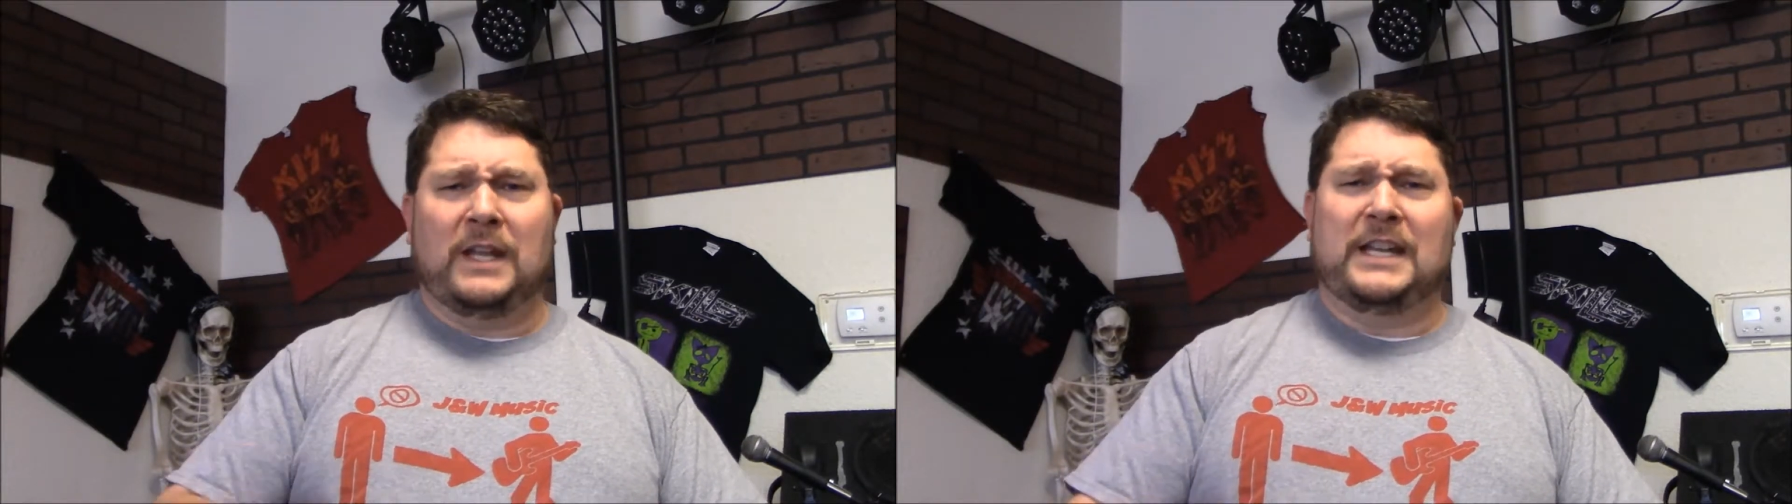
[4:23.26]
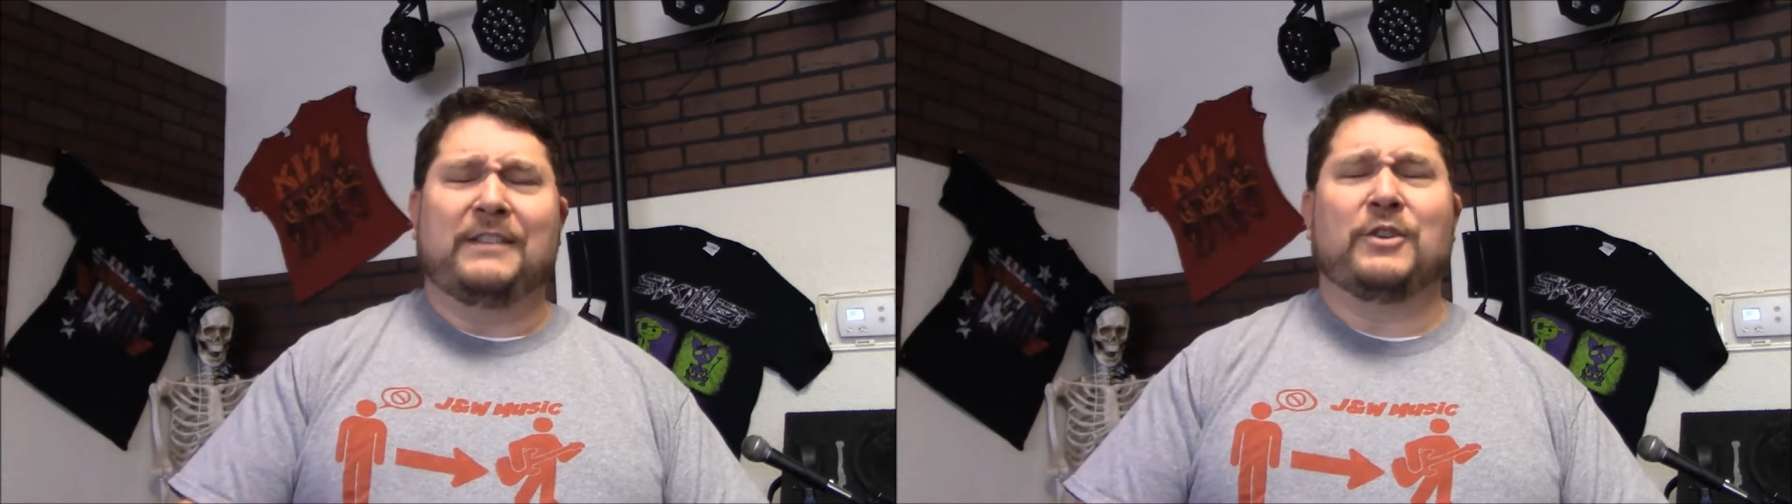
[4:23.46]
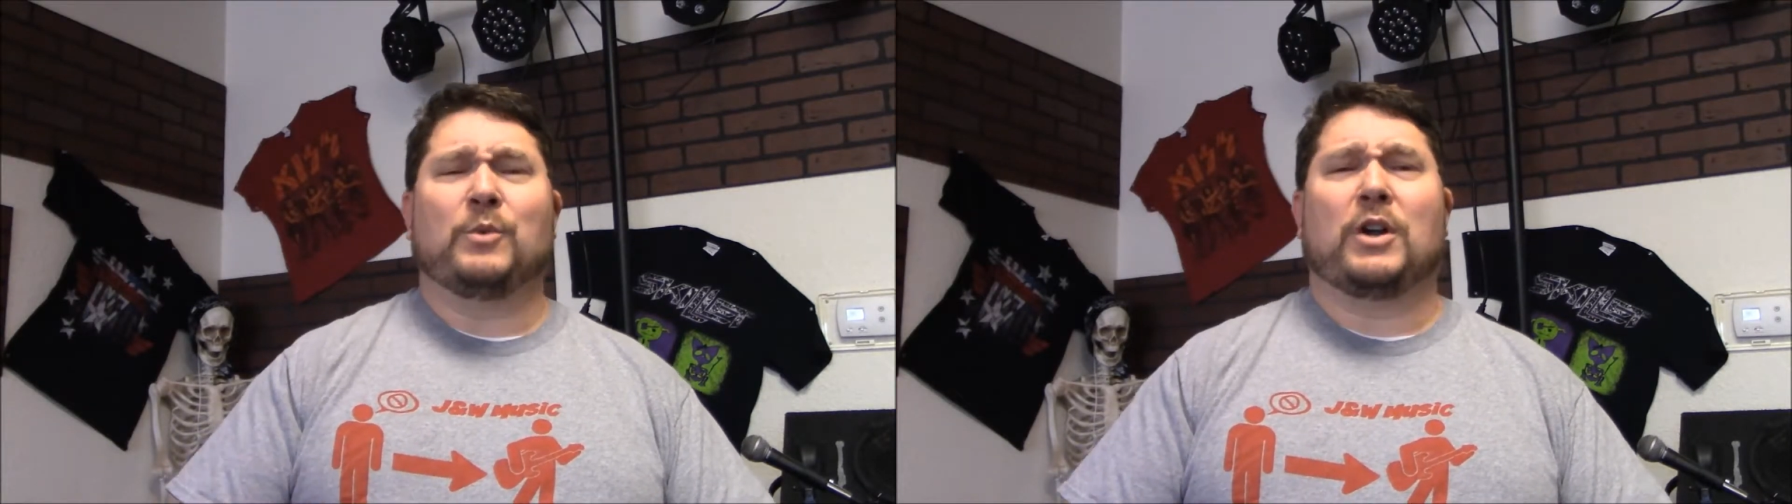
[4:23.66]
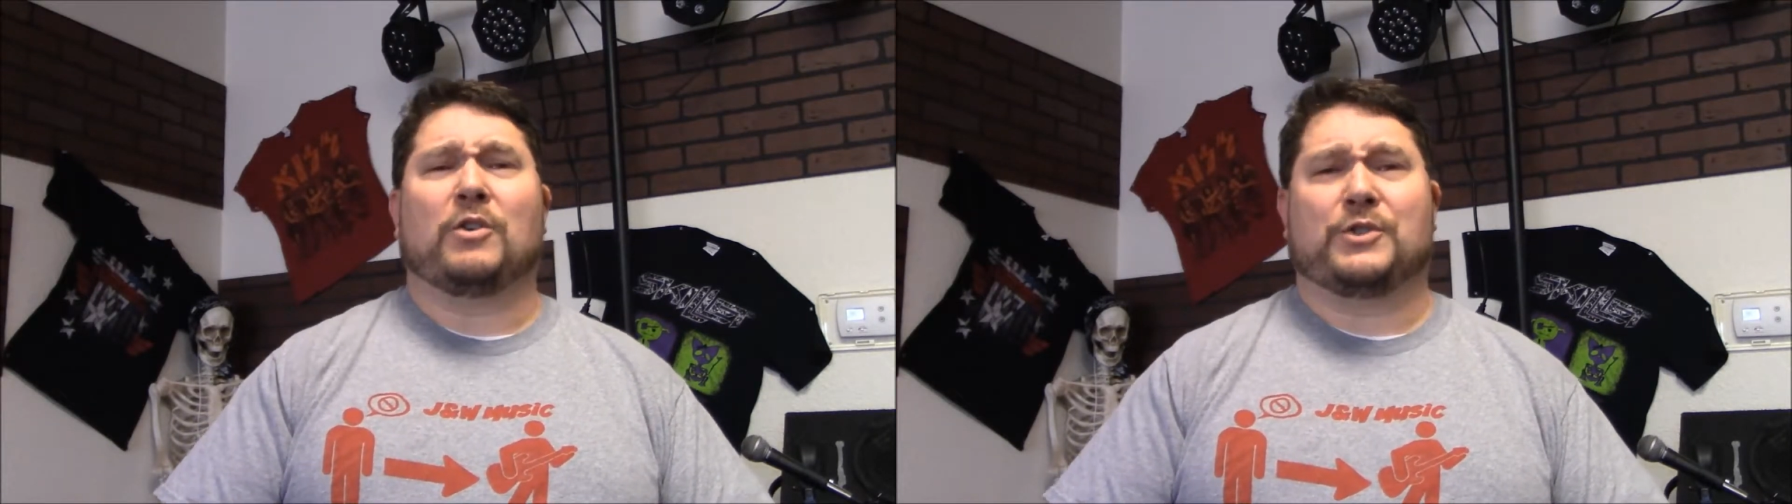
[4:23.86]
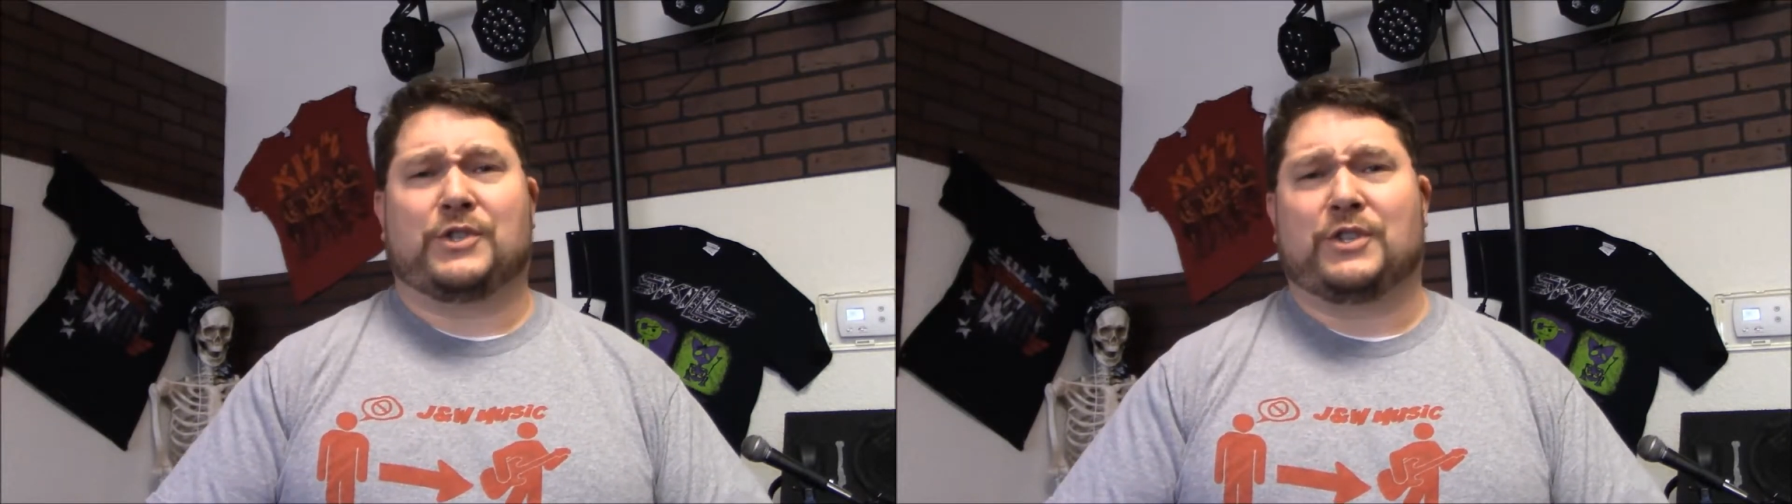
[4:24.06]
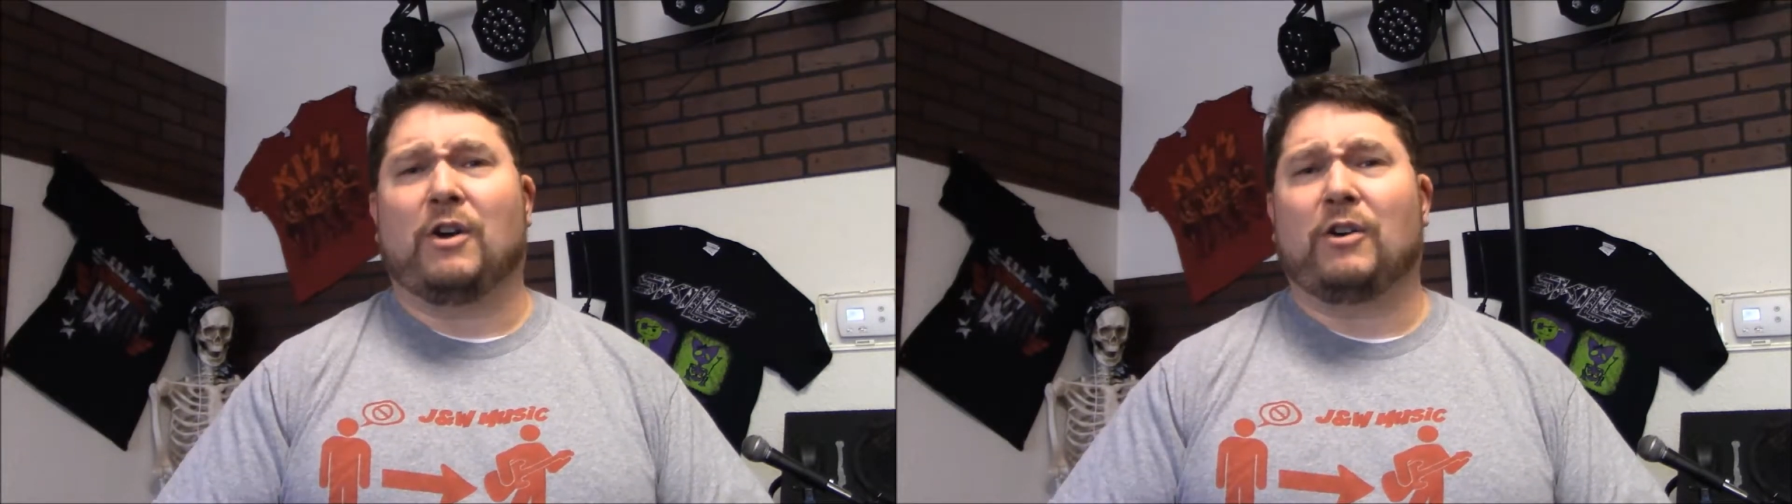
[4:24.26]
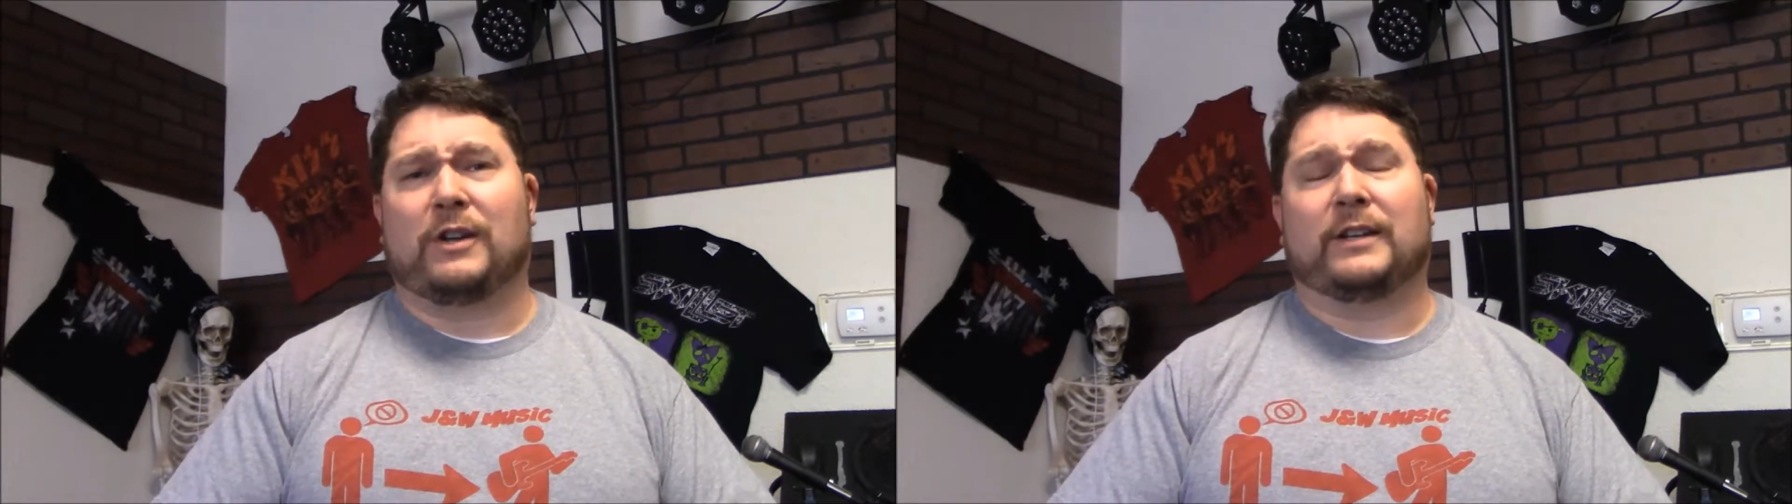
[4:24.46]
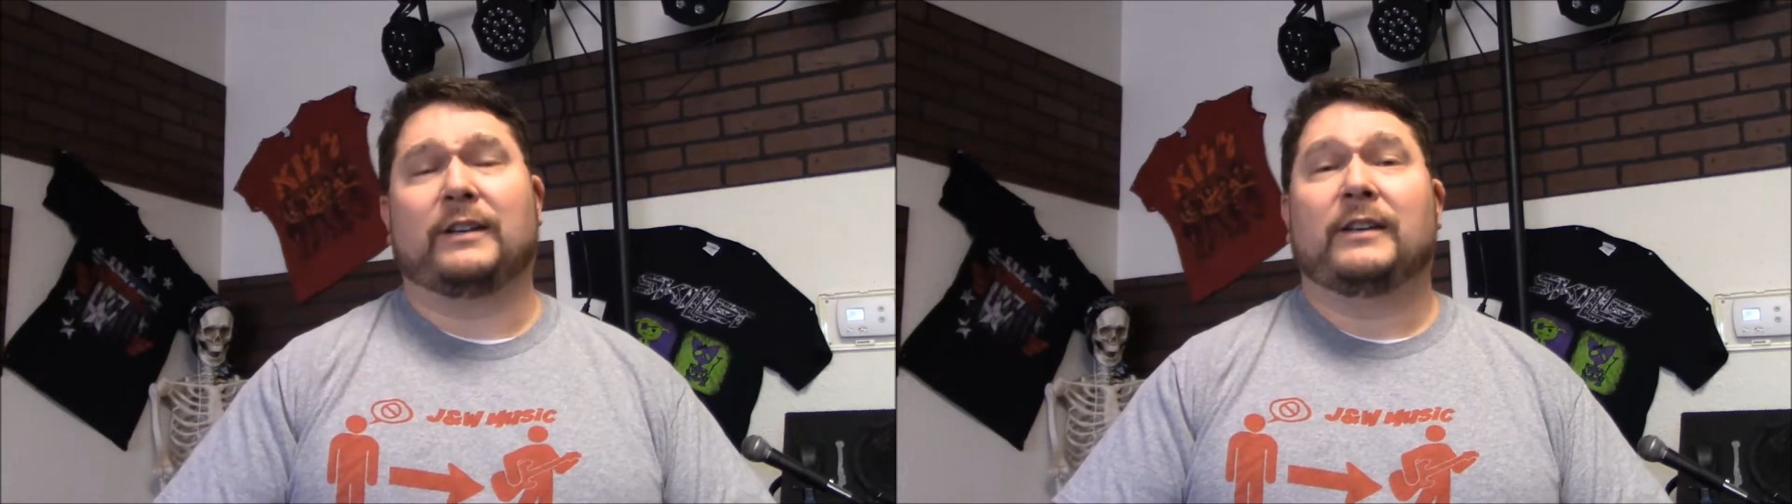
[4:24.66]
And even when ours
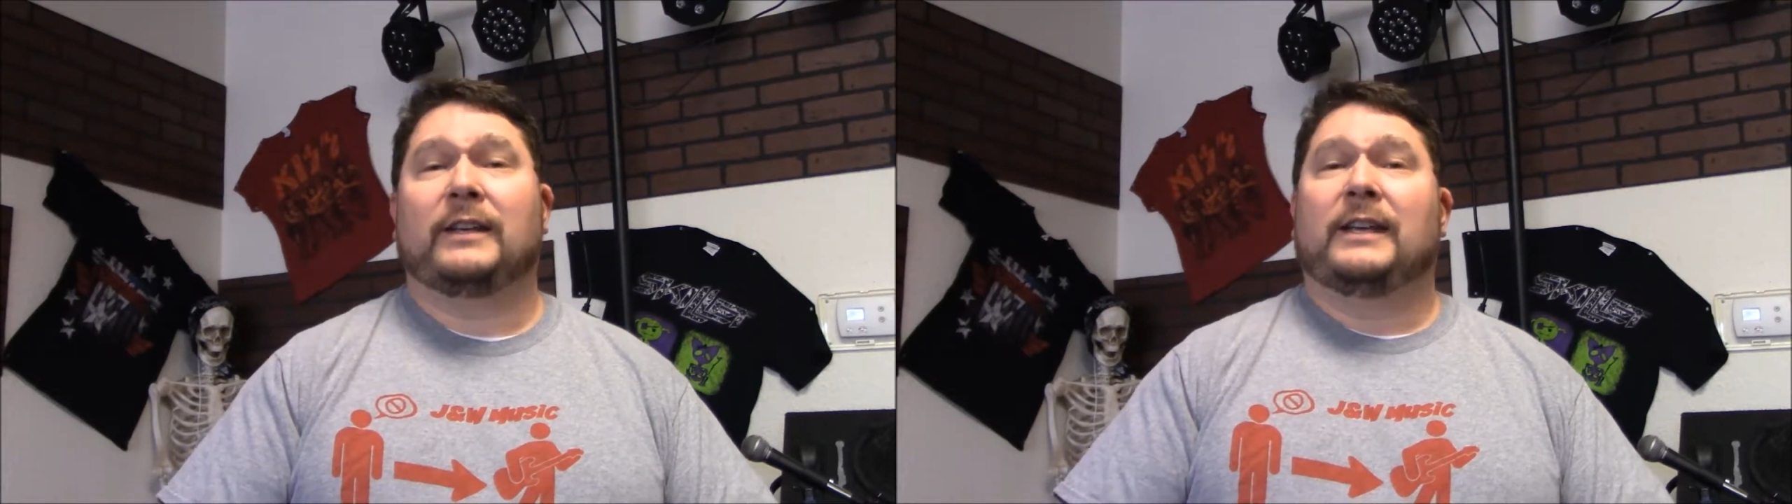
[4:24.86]
started,